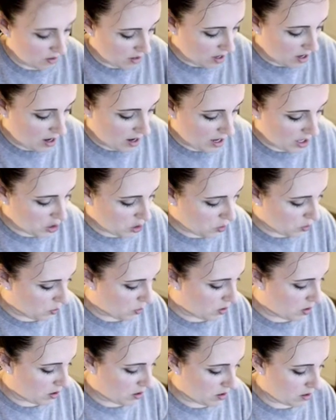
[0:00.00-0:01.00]
the
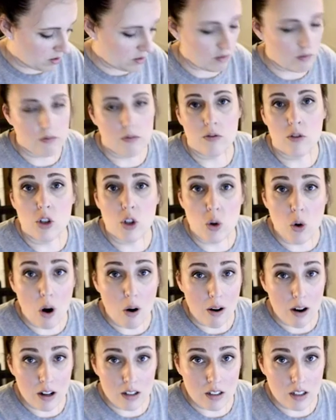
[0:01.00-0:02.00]
actual
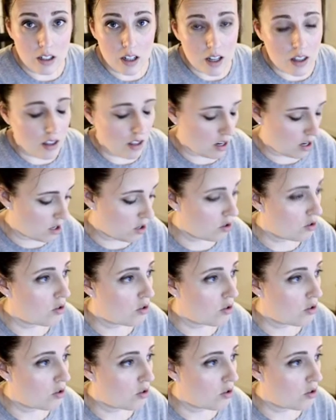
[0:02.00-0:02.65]
URL to get there.